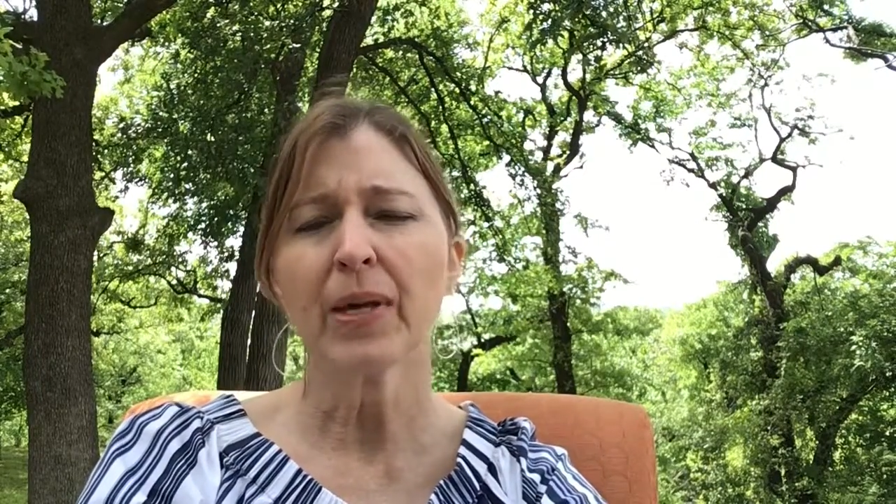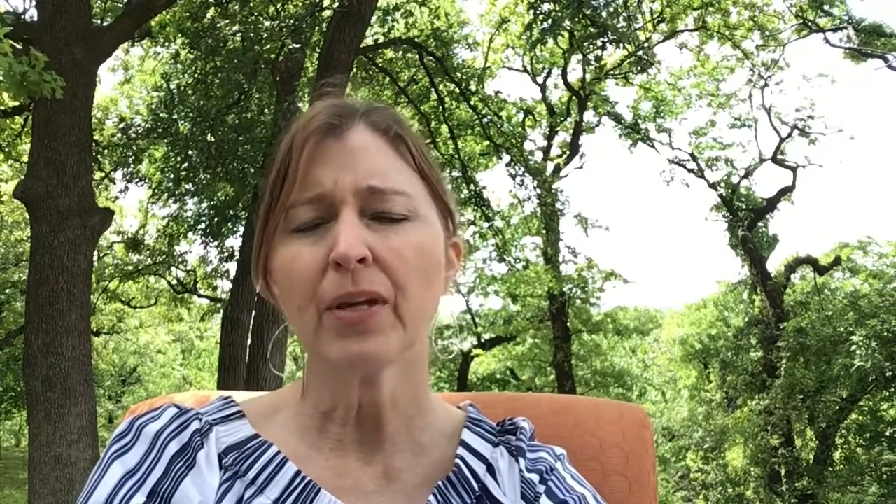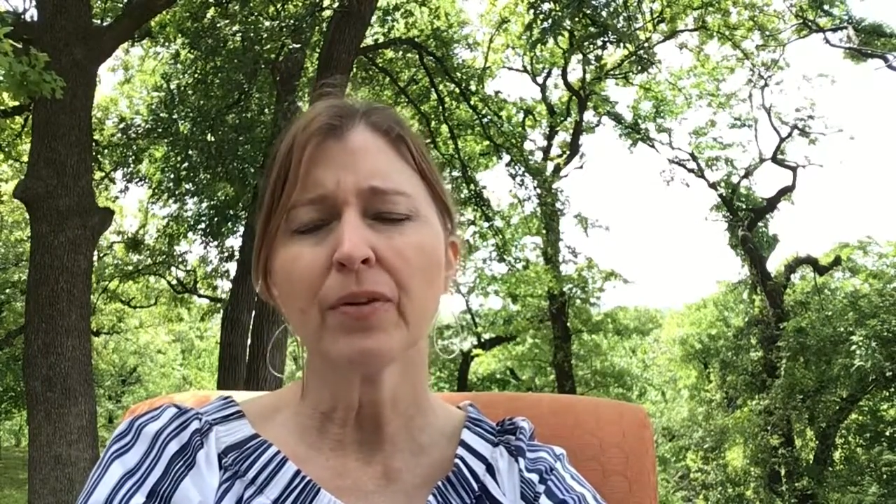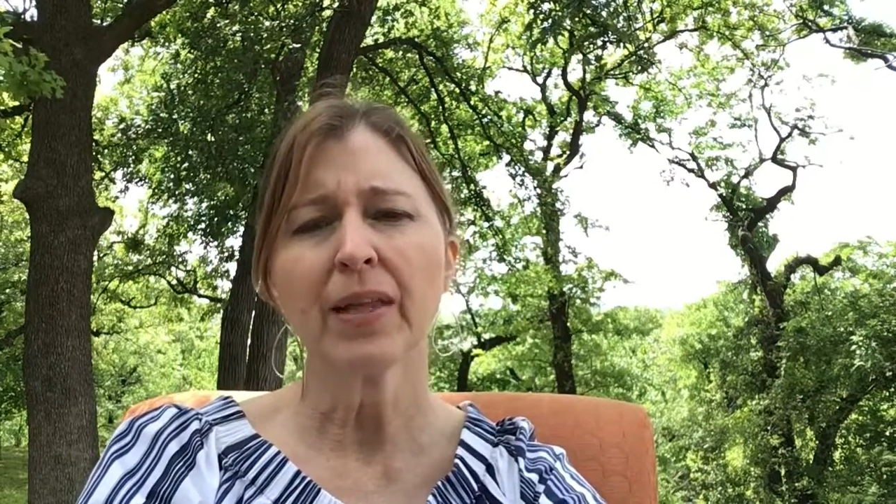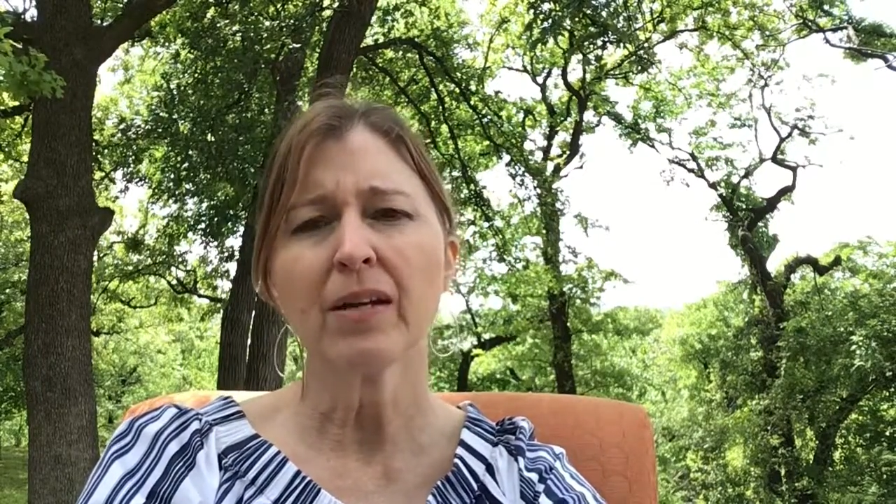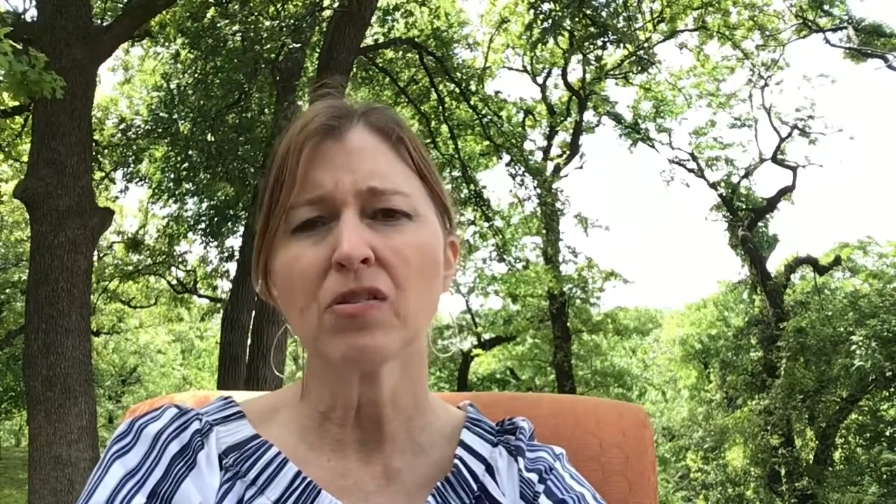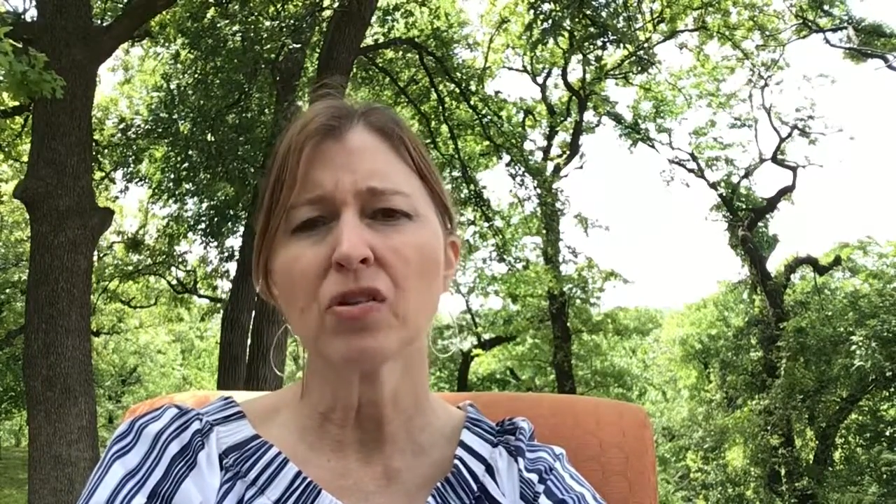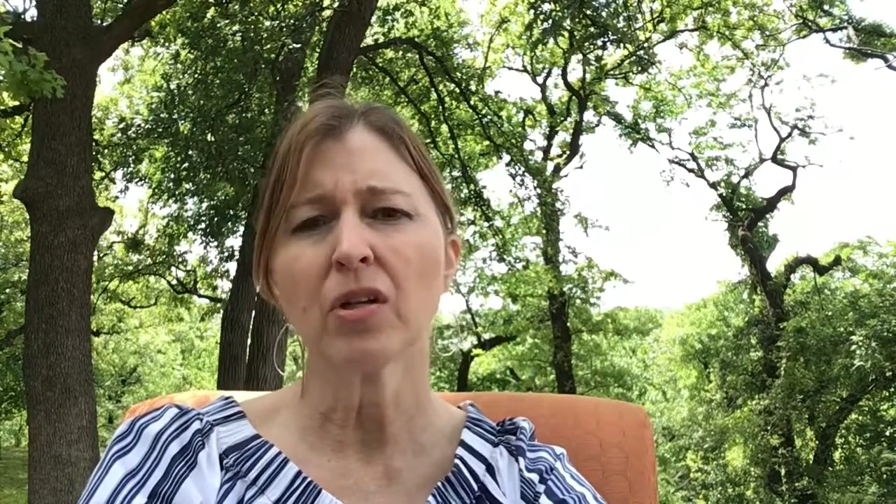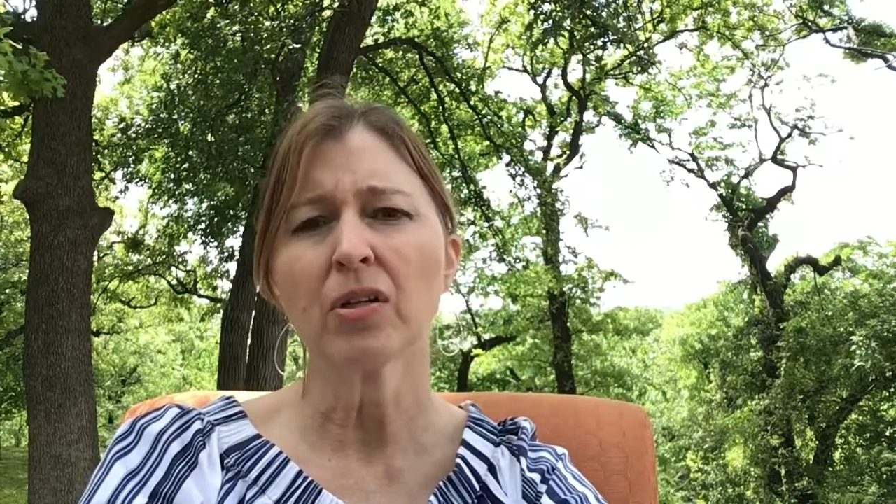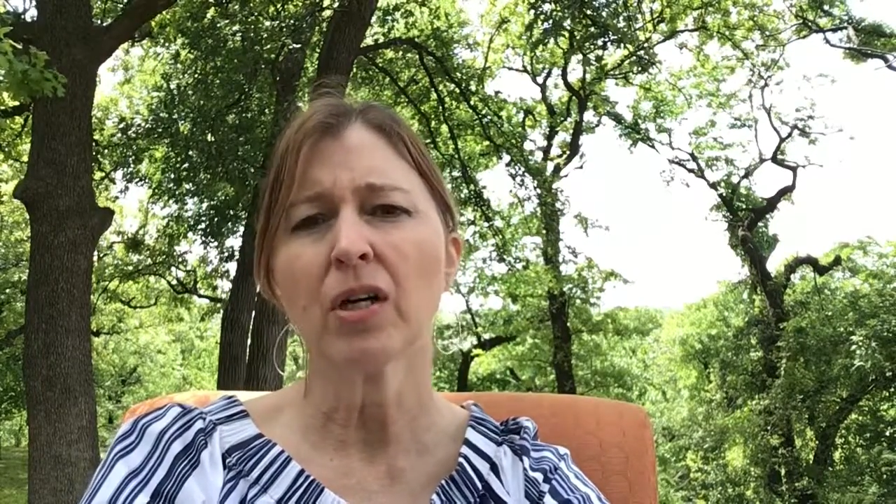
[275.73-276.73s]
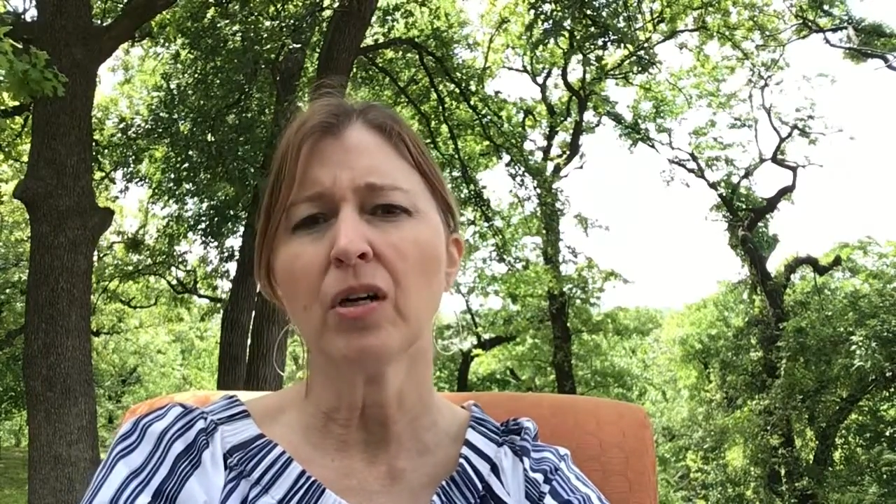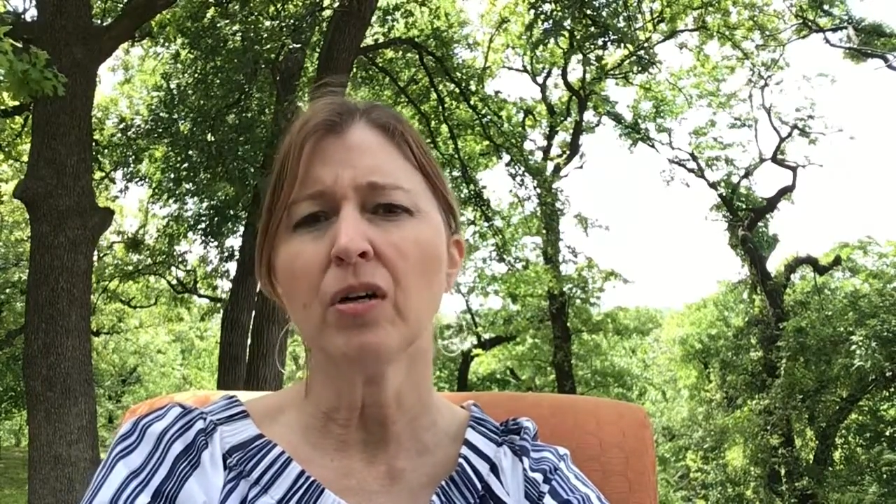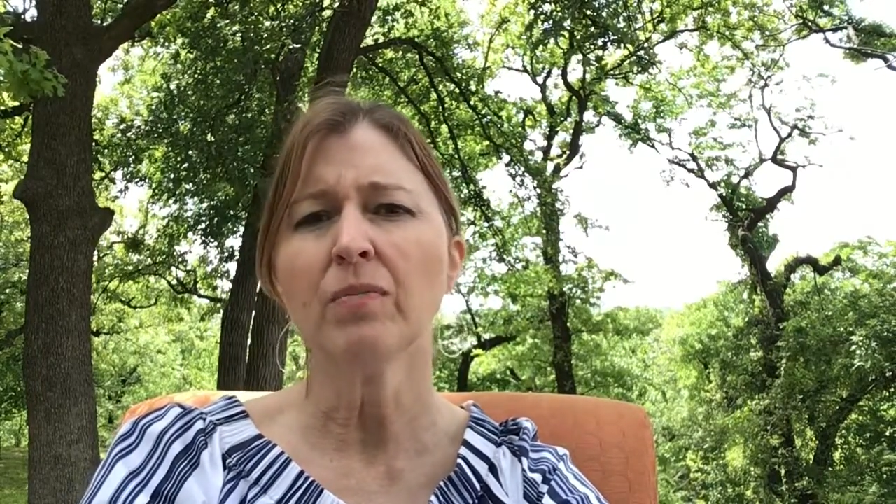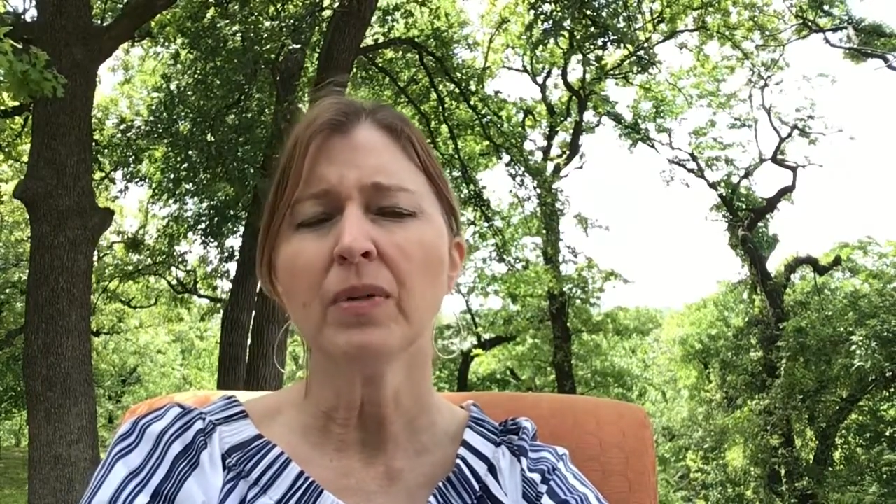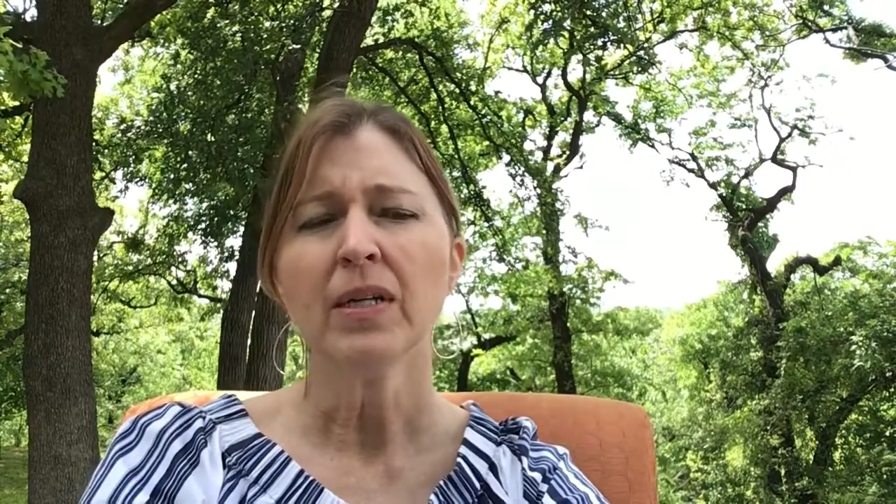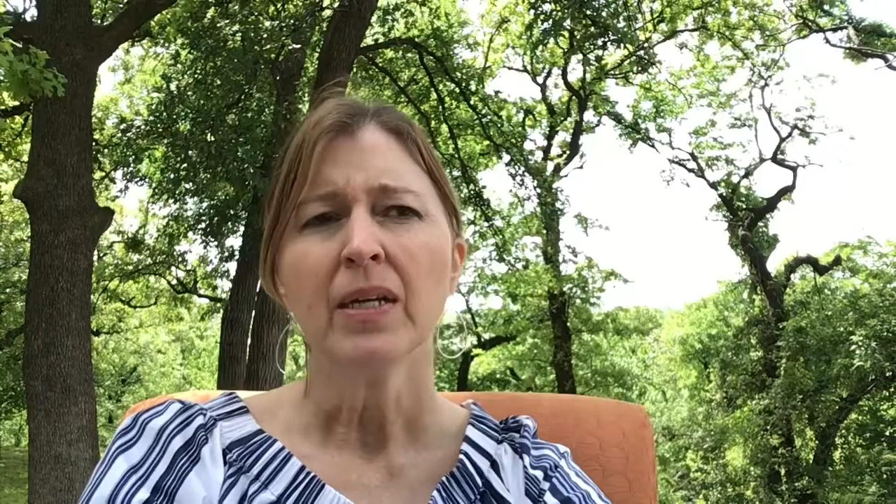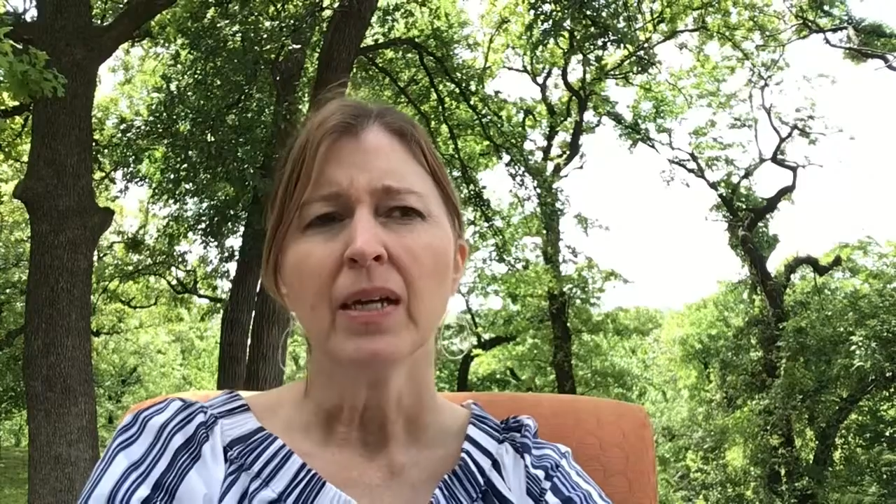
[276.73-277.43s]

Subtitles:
$300,000 home,